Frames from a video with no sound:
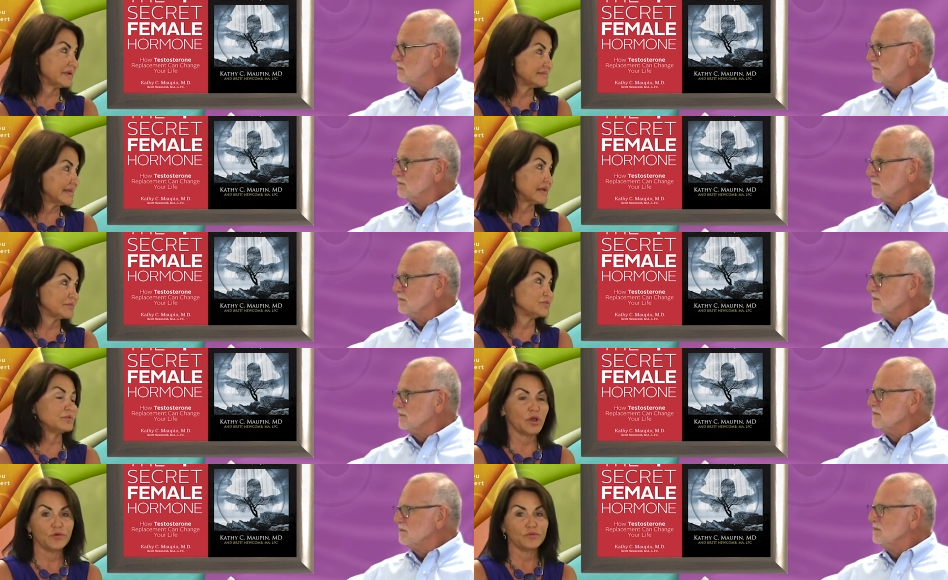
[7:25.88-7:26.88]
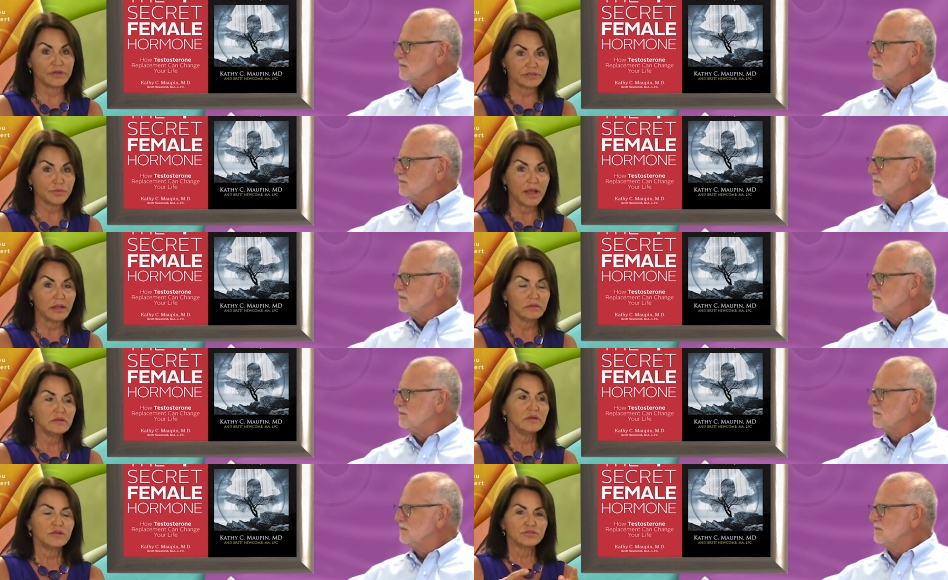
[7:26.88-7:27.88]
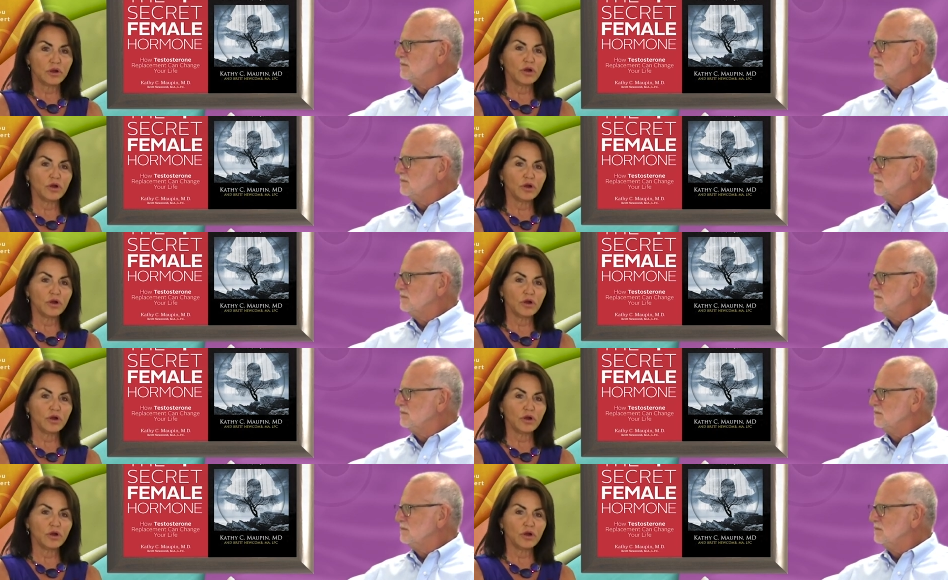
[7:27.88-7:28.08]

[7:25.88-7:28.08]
Speaker 1: because that comes from the ovary as well. Mm-hmm. So